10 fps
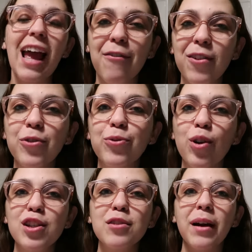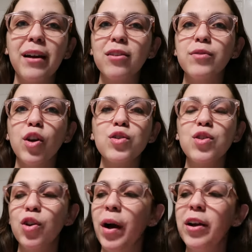If you've watched my other vlogs,
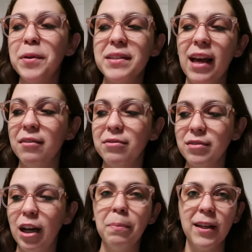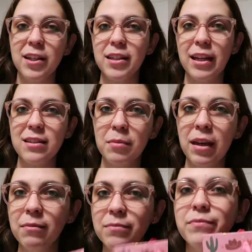you know I always have a plush next to
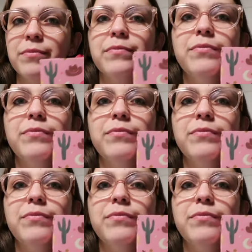me.